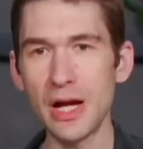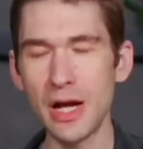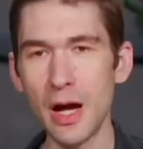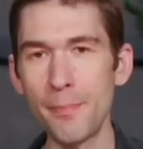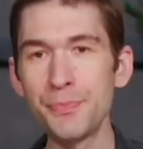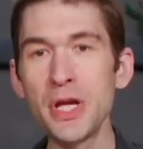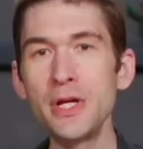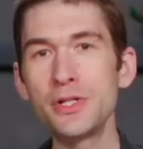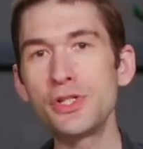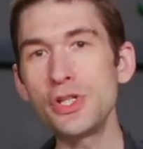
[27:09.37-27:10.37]
dot com
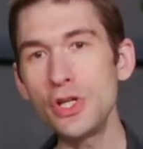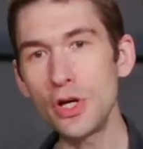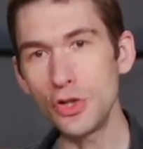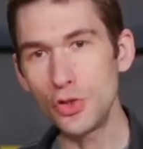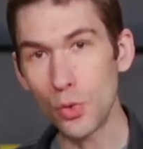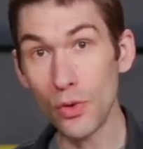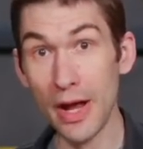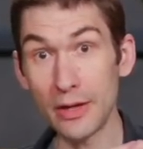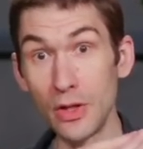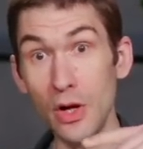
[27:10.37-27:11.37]
to see your
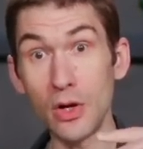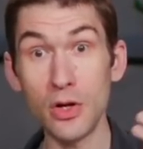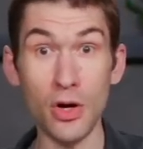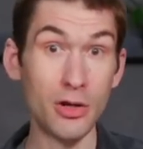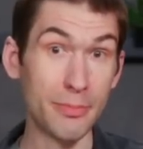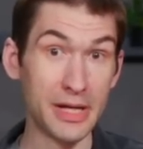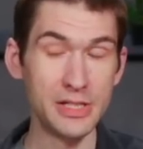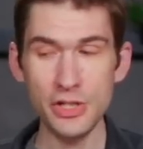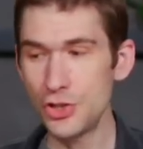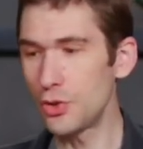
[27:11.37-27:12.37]
analog on my
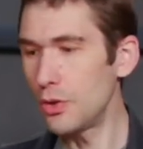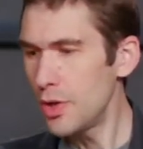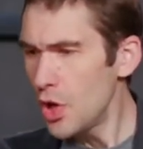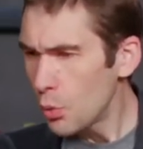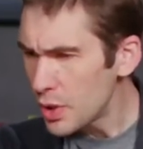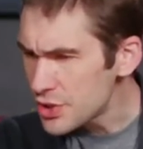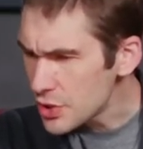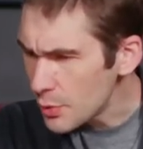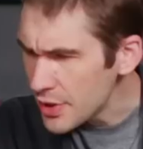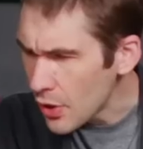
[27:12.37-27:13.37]
digital. What's
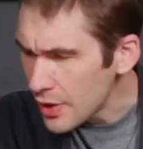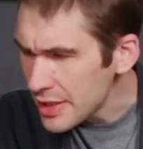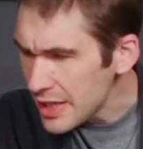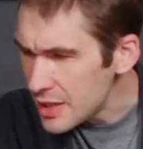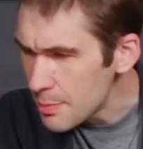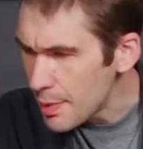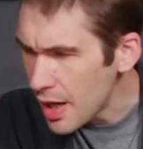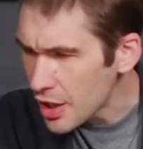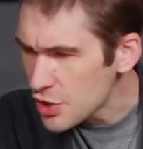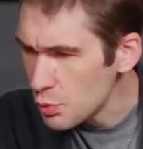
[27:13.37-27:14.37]
going on in the
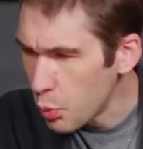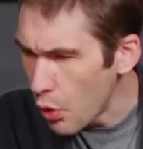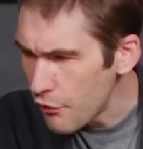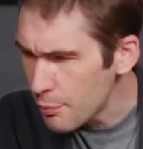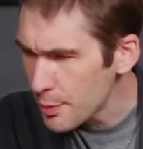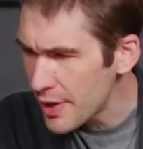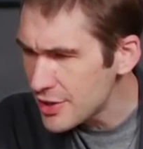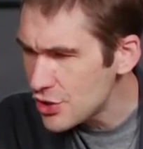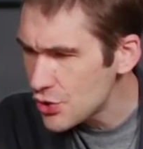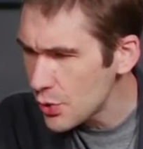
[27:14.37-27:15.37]
box?
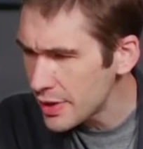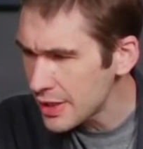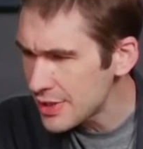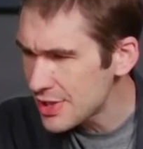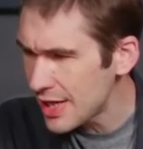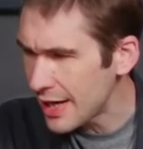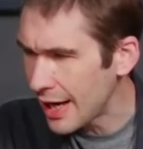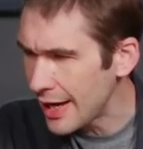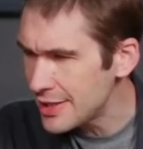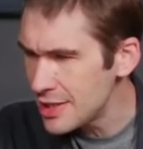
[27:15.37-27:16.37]
Wolfbright's joining in saying,
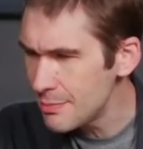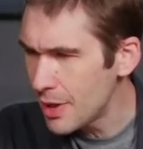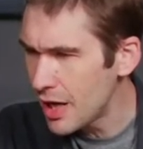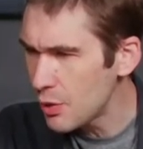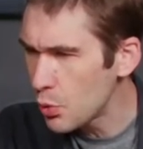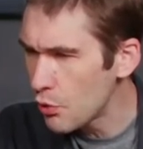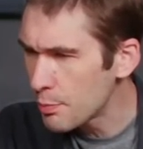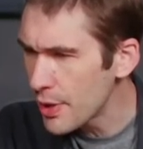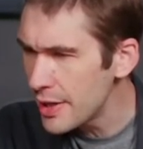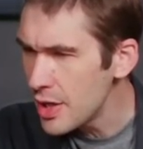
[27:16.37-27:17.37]
hi, Tim. Hi,
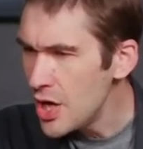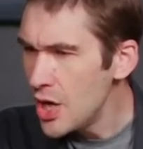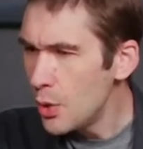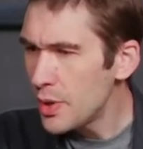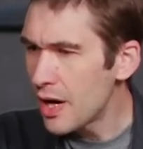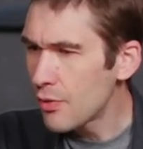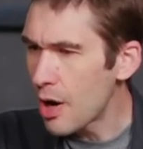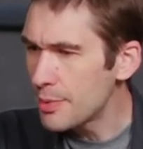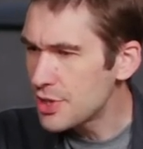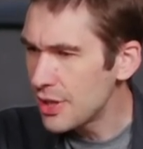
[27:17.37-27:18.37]
Wolfbright. We got
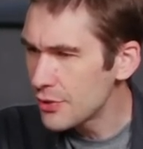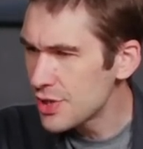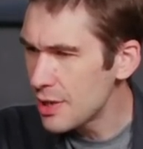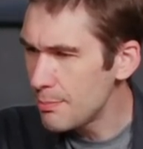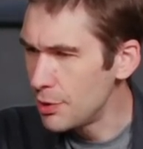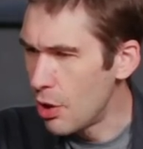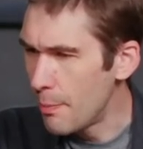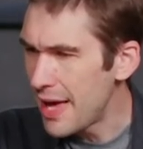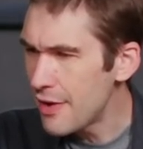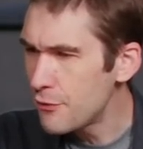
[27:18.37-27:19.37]
Robert Taylor saying,
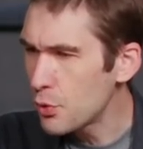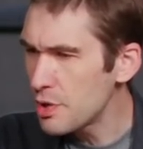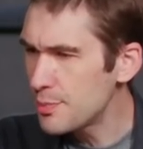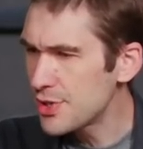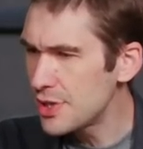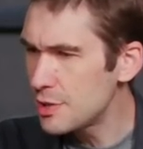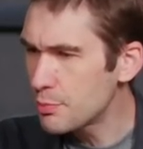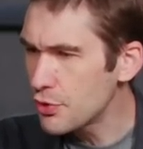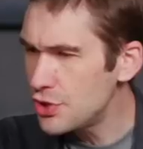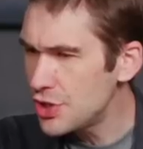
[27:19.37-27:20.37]
Blancpain, forty percent
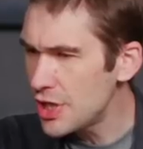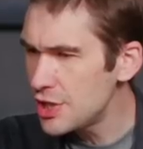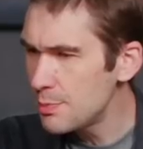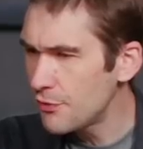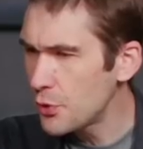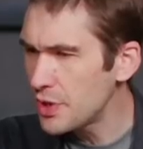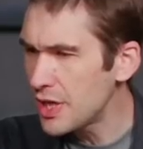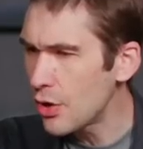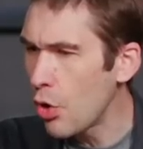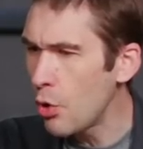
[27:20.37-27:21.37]
depreciation before you
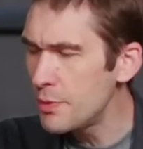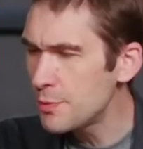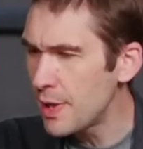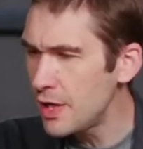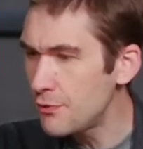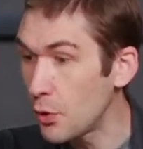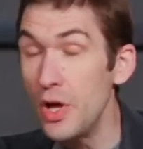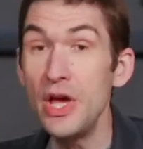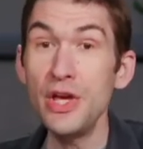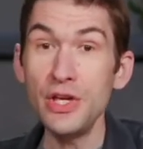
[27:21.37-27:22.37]
get home is
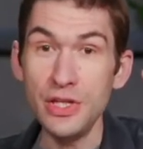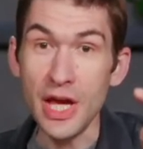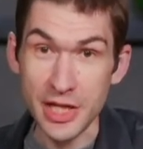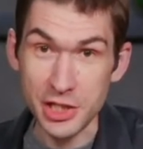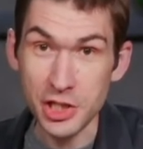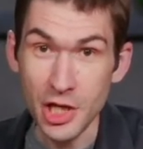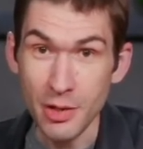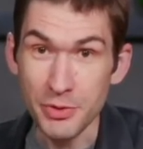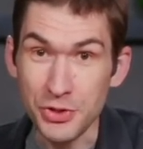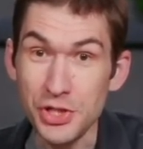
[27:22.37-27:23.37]
painful. Yes,
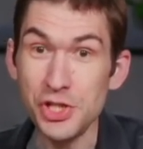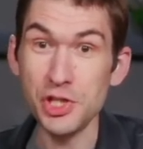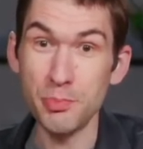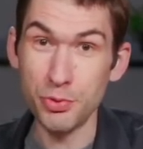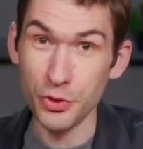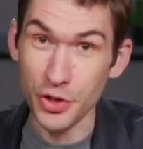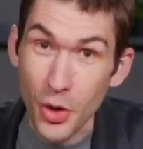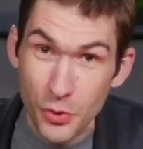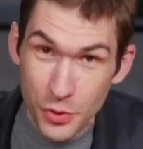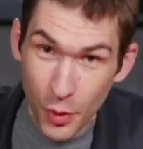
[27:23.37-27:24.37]
but this is a
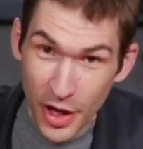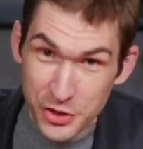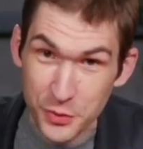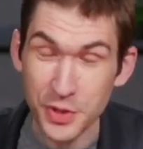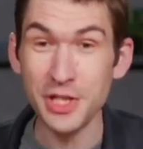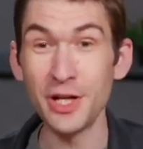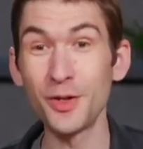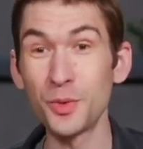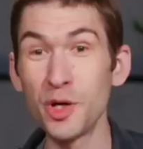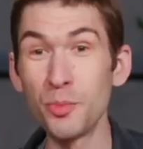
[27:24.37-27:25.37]
pre-owned watch
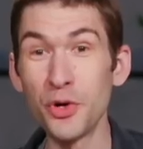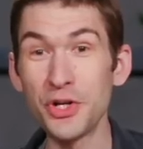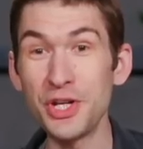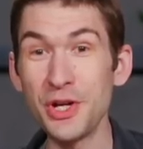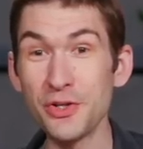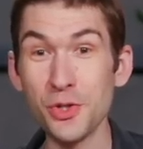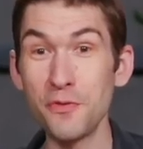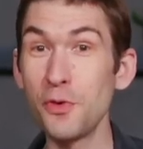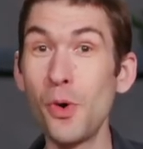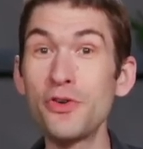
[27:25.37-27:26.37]
retailer where I'm working here. So
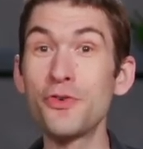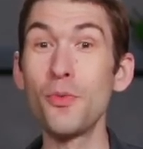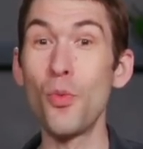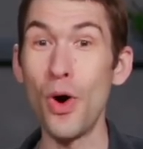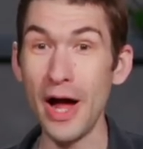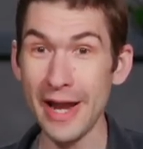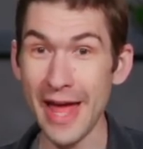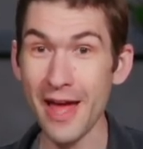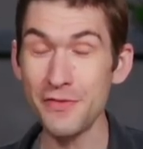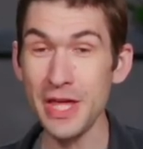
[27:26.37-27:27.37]
if you're wondering why to
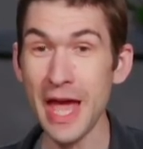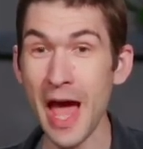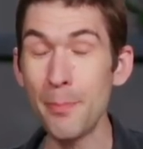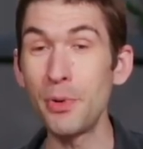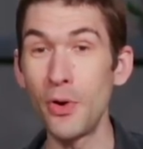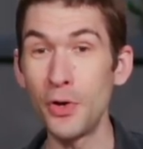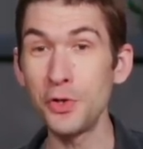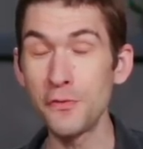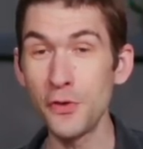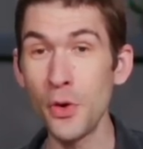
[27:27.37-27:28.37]
have the app on
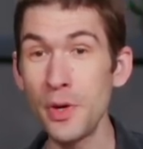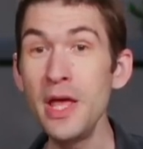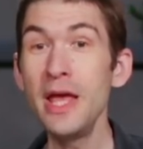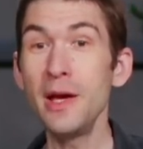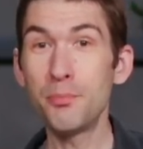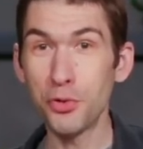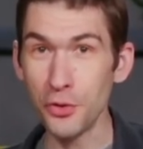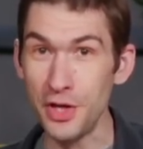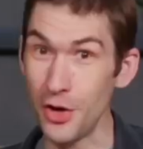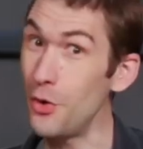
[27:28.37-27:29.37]
your phone,
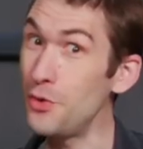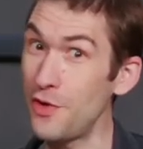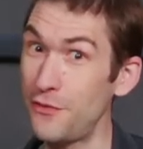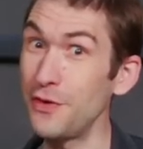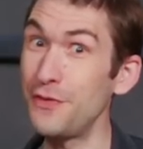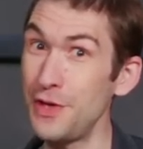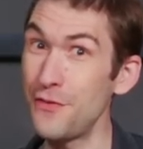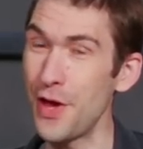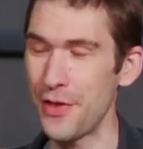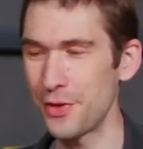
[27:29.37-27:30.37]
pre-owned fifty
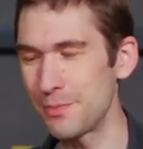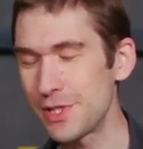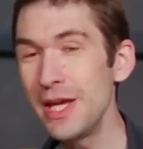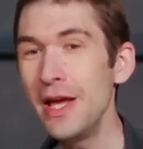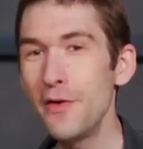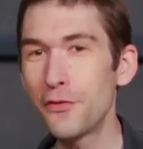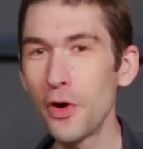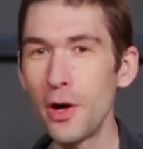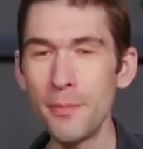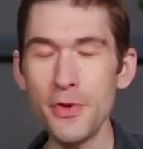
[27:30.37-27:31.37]
fathoms,
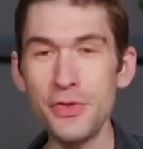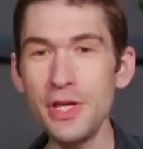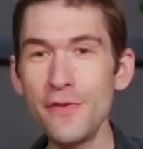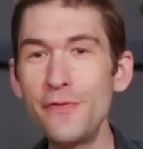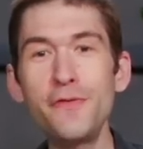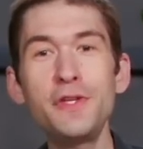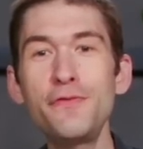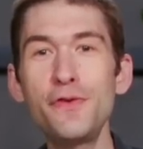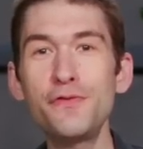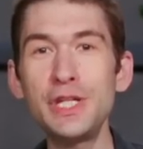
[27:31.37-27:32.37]
from the fifty
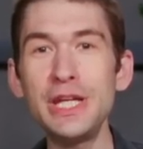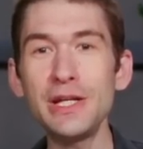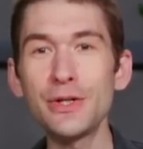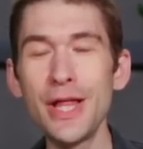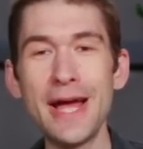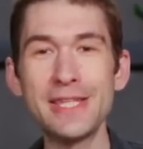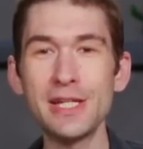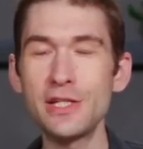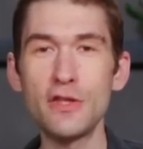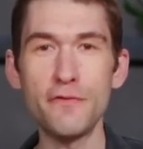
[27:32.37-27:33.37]
fifteen
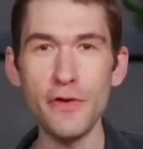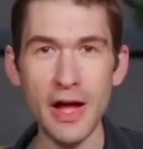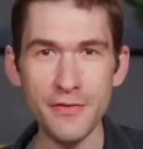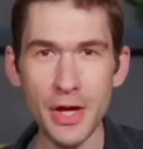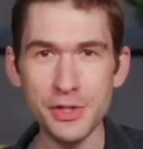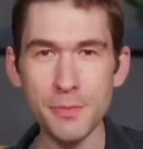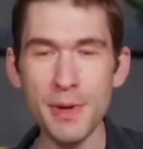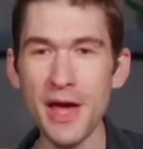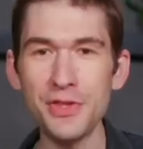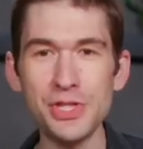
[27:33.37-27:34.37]
Classic to the five thousand
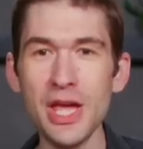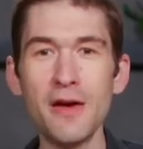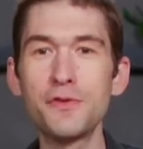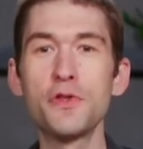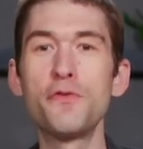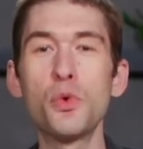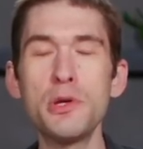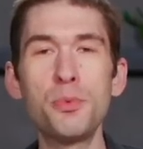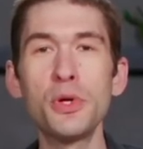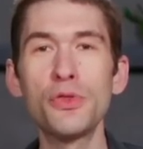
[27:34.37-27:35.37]
Bath Scaff to the
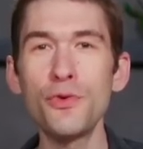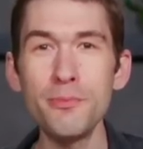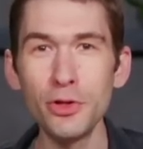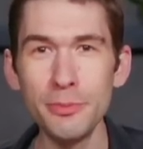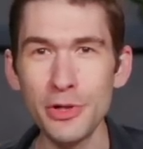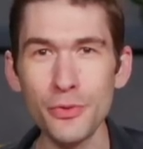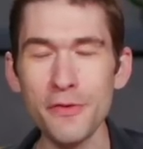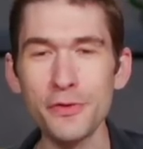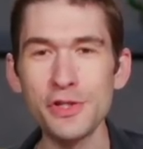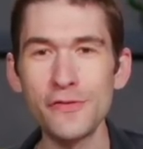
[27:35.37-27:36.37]
forty point three millimeter
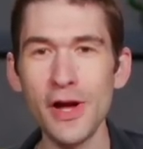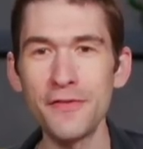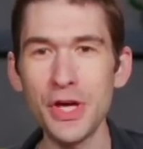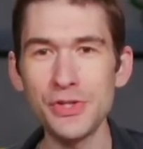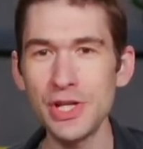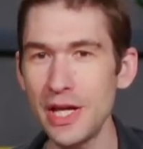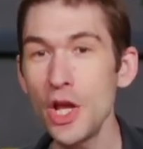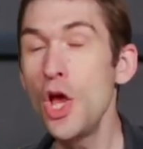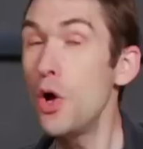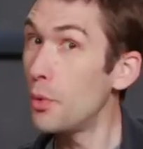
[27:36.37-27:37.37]
reference five thousand
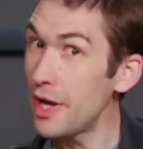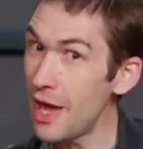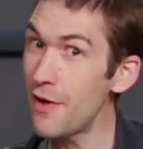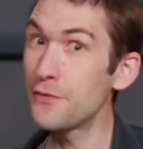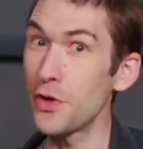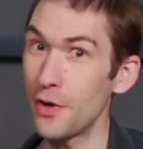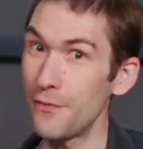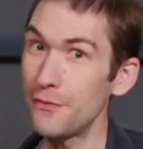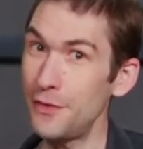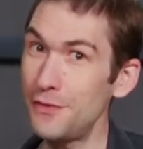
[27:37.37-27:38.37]
eight, whatever
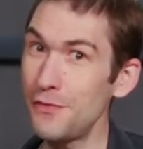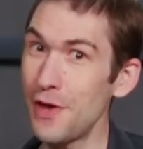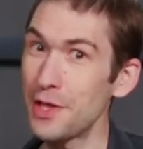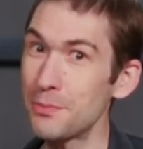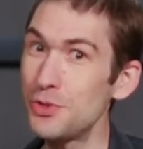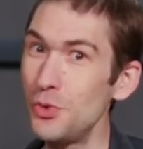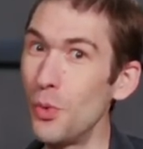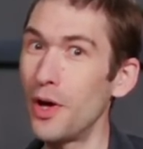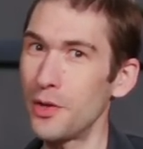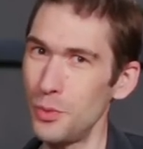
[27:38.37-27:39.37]
fifty fathoms you
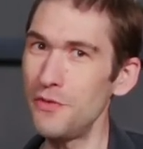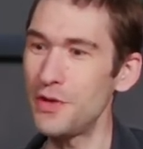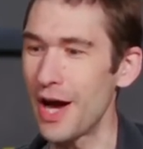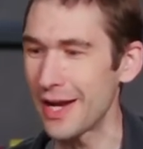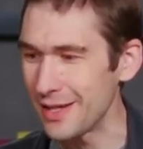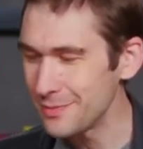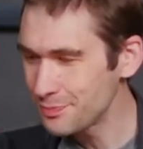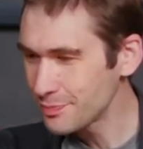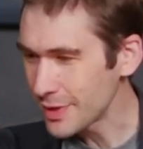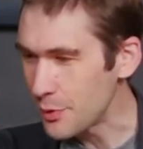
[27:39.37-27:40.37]
want, we've got it.
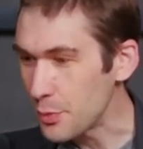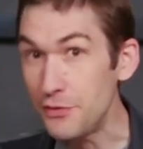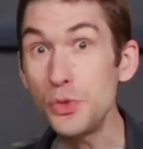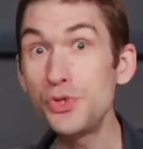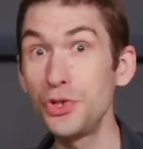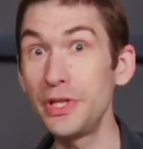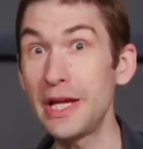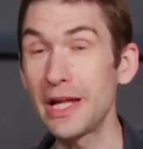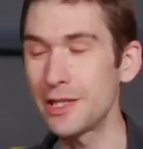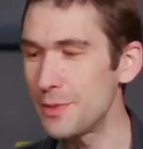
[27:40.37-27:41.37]
And we've usually
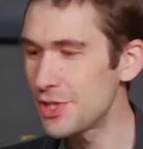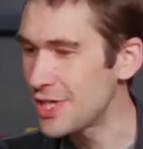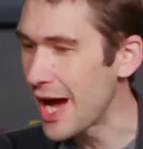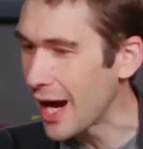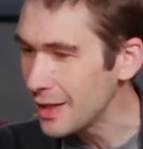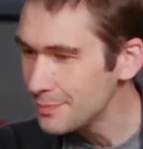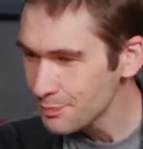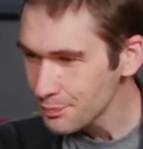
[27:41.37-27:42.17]
got them in stock.